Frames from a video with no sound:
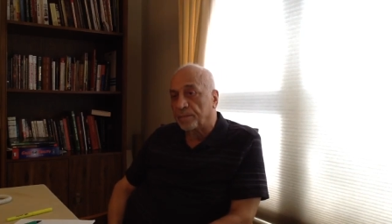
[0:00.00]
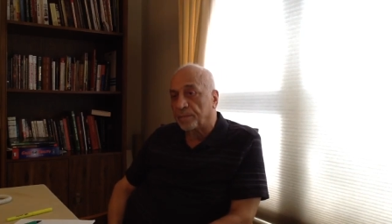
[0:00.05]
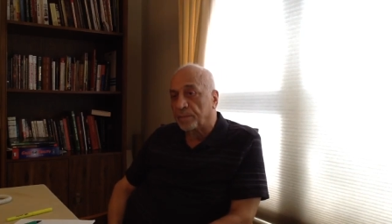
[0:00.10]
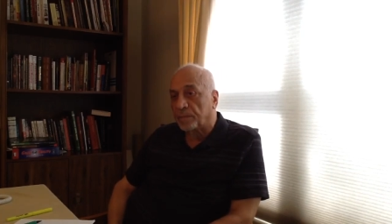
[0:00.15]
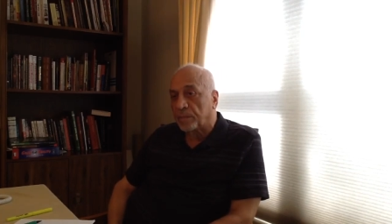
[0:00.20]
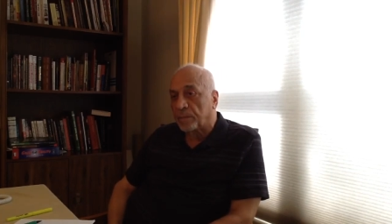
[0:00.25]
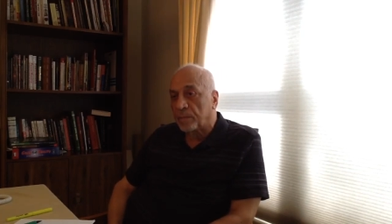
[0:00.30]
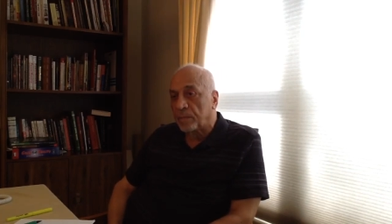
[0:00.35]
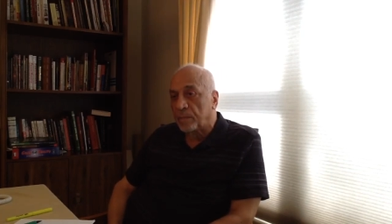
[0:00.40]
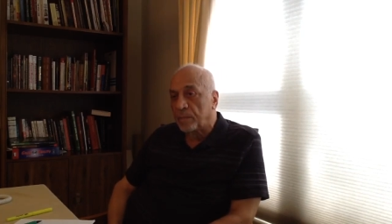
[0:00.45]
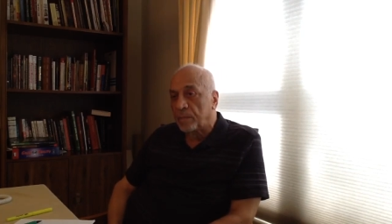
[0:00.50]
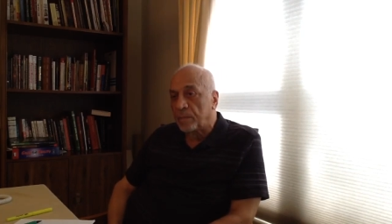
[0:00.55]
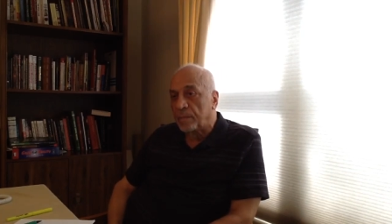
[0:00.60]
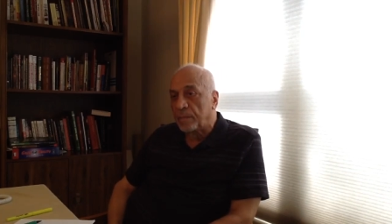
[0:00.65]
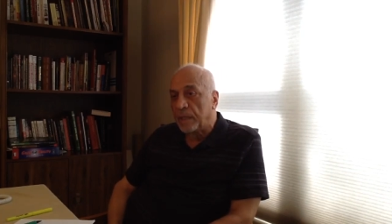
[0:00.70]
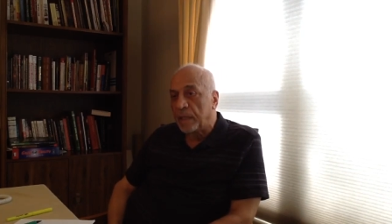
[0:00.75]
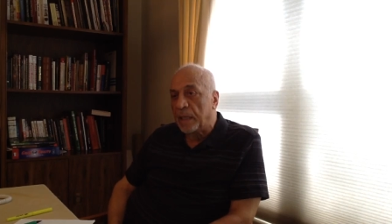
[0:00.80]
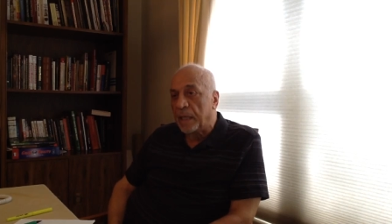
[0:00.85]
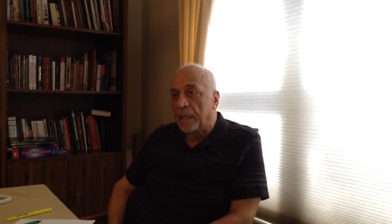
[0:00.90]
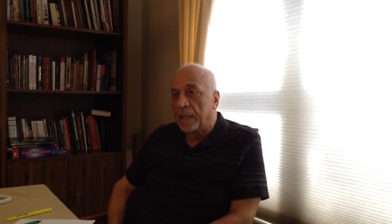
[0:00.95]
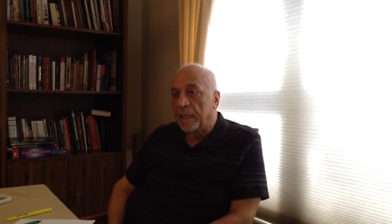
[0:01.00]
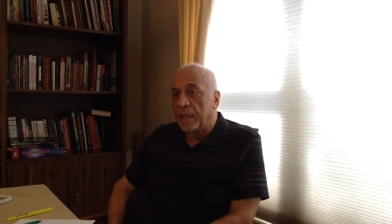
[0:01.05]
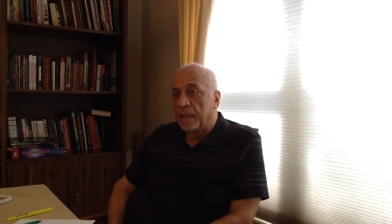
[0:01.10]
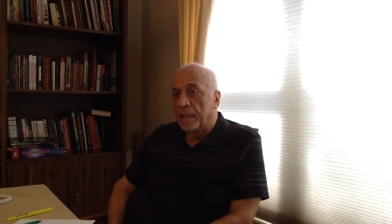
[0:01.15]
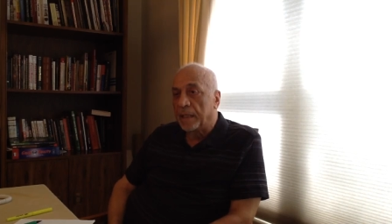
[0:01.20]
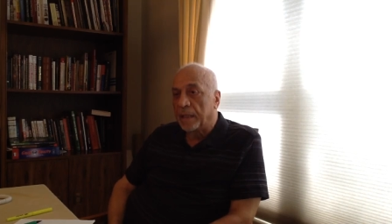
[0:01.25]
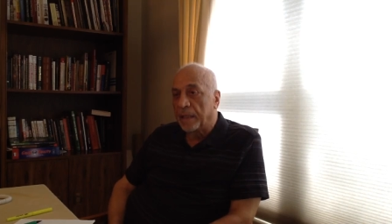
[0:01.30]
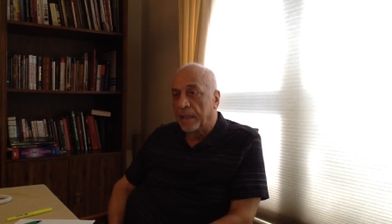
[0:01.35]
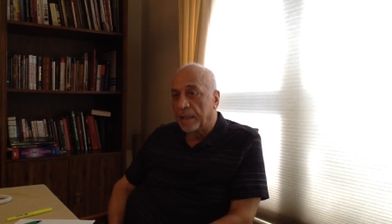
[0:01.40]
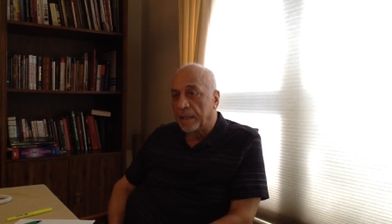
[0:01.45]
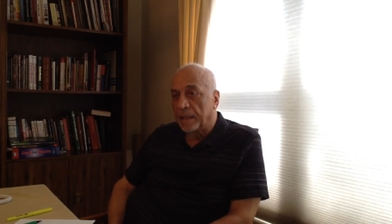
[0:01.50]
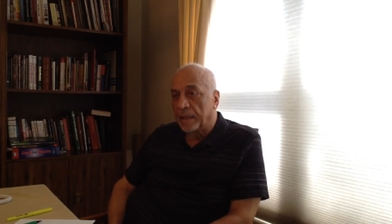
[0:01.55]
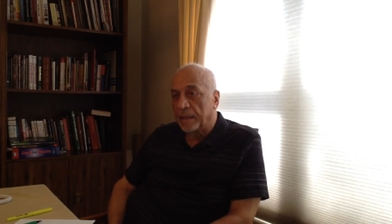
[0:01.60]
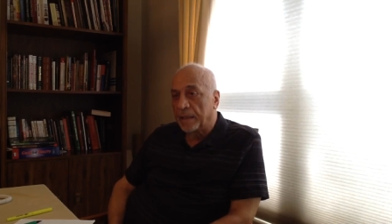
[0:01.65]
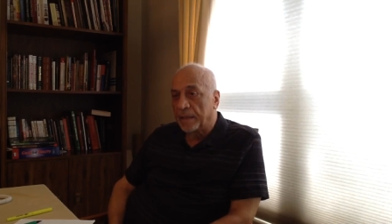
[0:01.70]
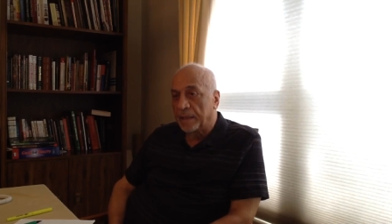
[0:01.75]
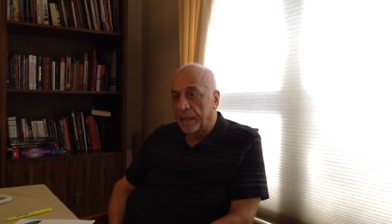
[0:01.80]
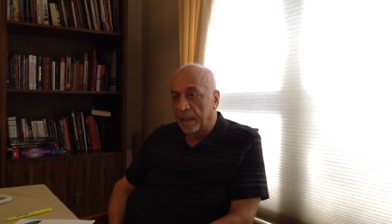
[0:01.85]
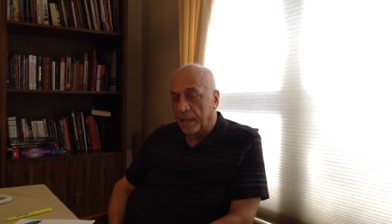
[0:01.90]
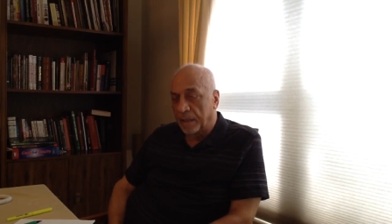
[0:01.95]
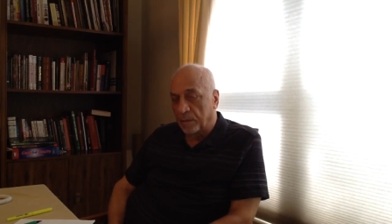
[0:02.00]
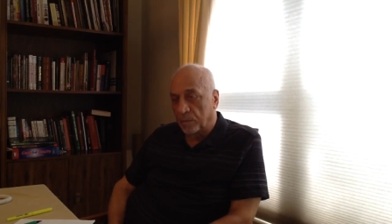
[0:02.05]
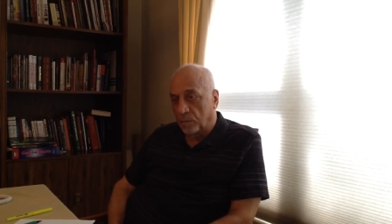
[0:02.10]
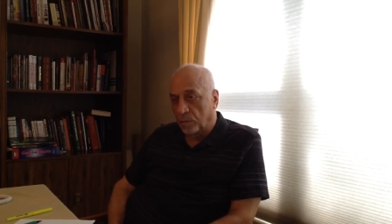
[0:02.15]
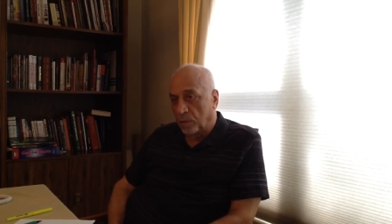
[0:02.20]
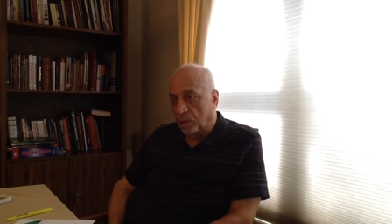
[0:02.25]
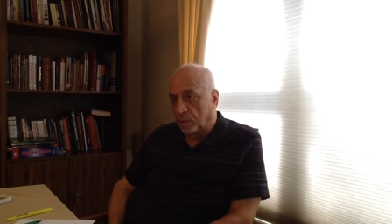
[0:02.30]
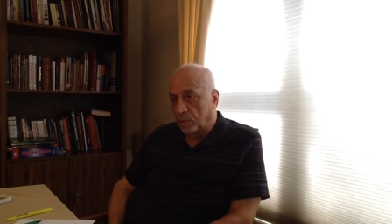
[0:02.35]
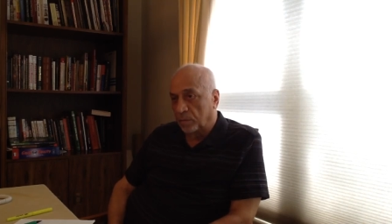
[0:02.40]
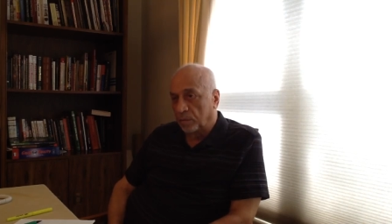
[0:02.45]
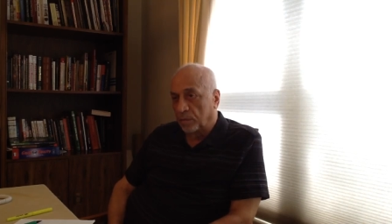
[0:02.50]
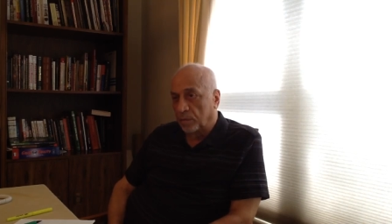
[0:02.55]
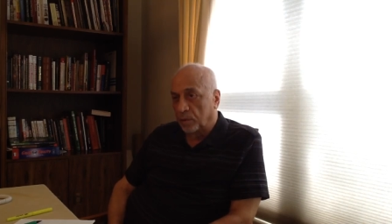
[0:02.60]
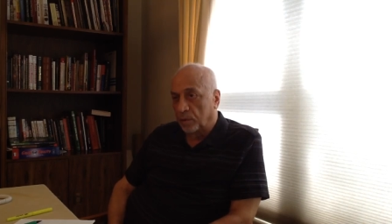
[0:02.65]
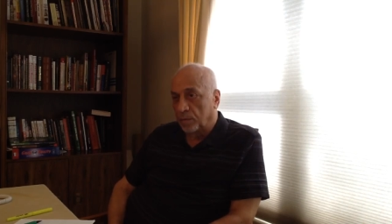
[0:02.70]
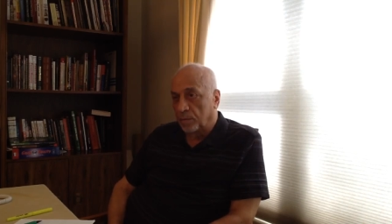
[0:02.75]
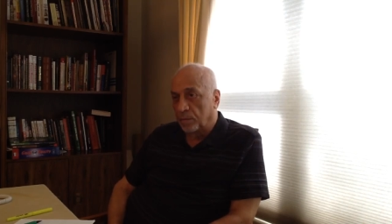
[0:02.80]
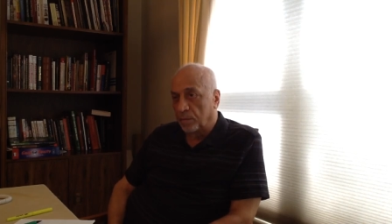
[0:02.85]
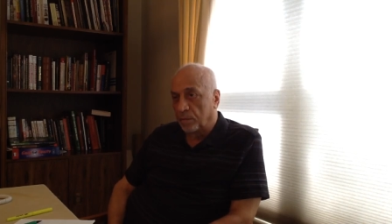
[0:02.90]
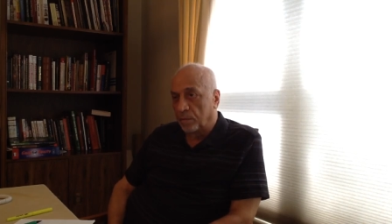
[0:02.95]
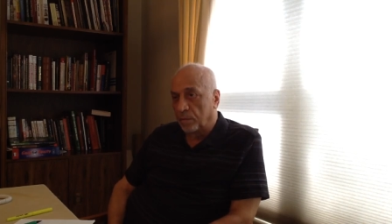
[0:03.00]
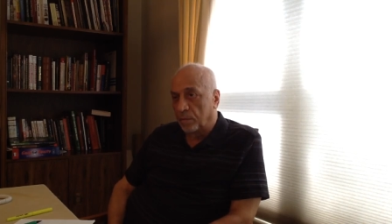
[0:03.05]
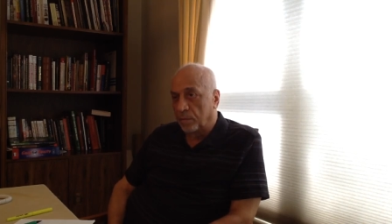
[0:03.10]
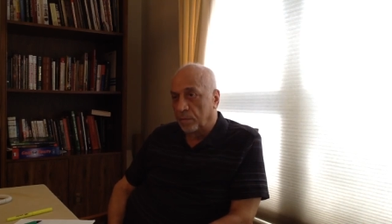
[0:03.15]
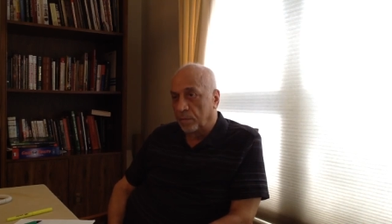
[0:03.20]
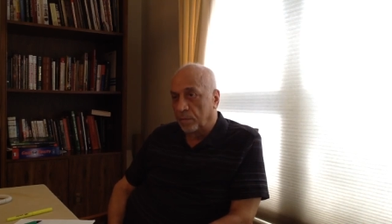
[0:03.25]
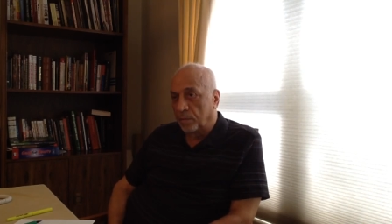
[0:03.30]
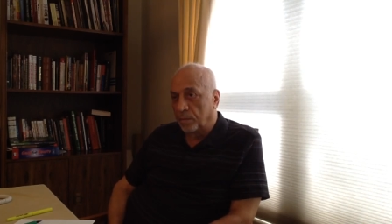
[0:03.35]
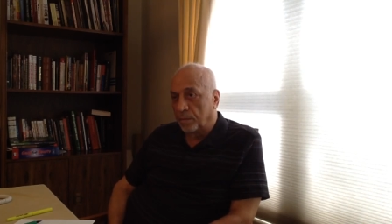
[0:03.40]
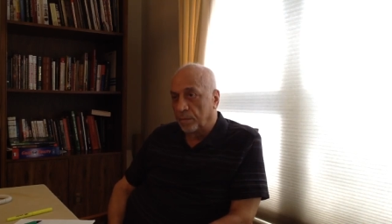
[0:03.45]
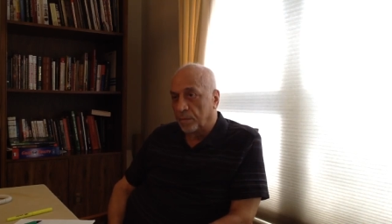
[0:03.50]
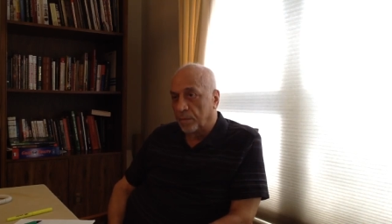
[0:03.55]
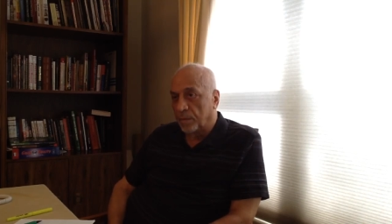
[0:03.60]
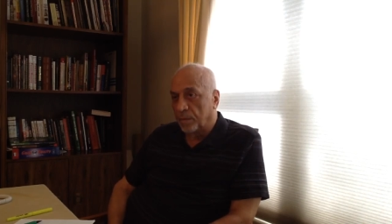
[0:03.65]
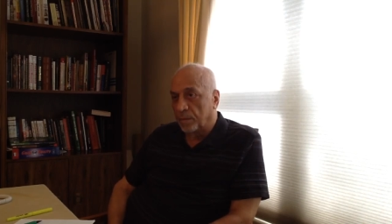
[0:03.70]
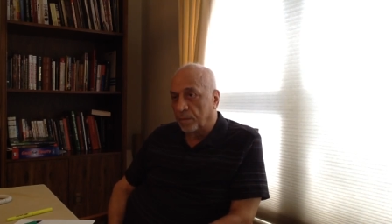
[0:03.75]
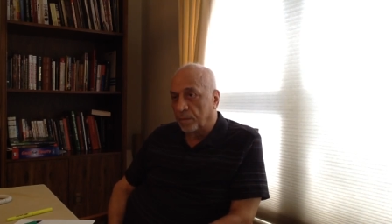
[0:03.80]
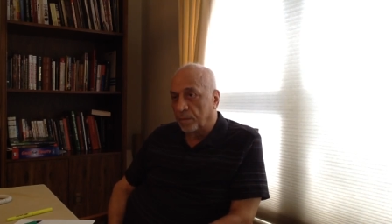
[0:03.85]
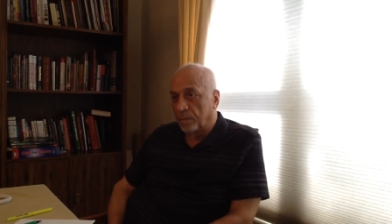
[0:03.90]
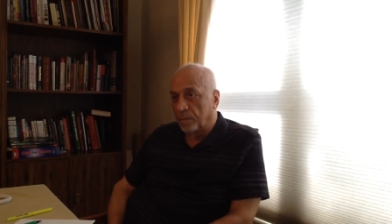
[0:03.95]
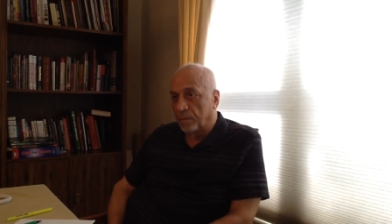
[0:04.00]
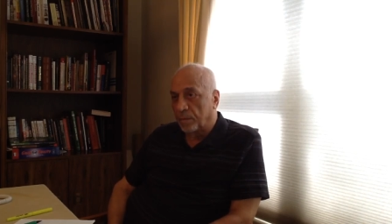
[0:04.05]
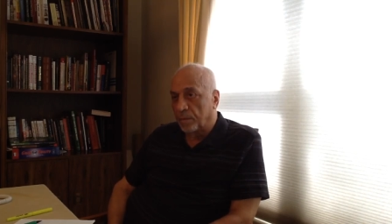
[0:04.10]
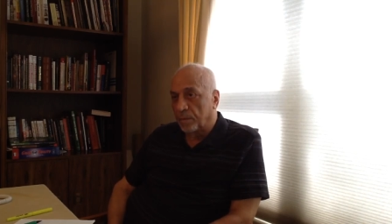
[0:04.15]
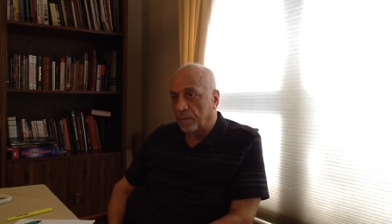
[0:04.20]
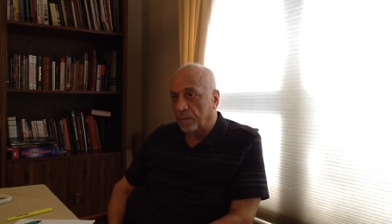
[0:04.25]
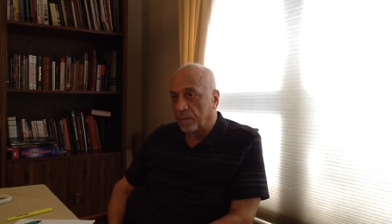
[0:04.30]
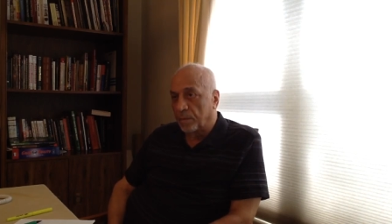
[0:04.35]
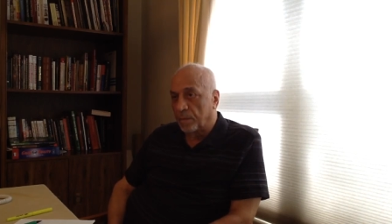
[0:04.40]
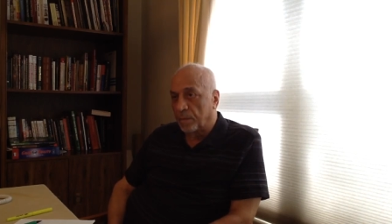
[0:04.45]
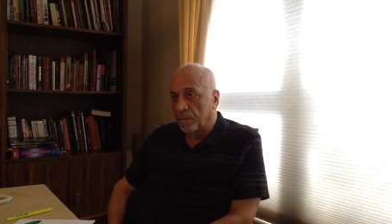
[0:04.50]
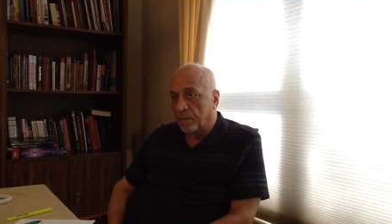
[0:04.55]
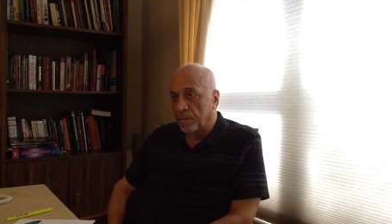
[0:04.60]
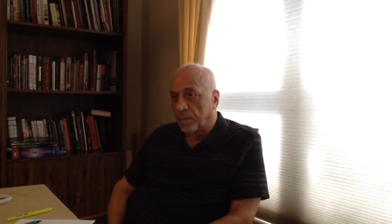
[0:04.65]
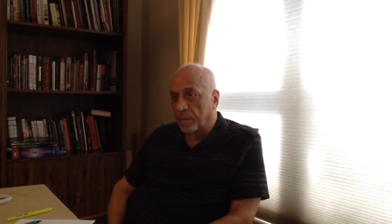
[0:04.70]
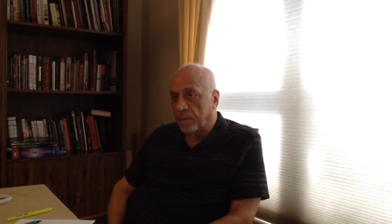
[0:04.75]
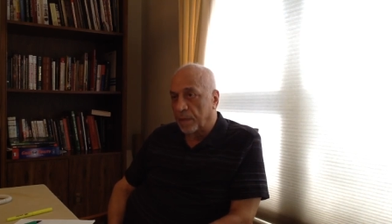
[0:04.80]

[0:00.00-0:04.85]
Oh yeah, Melanie Payne said, how would you start children under 5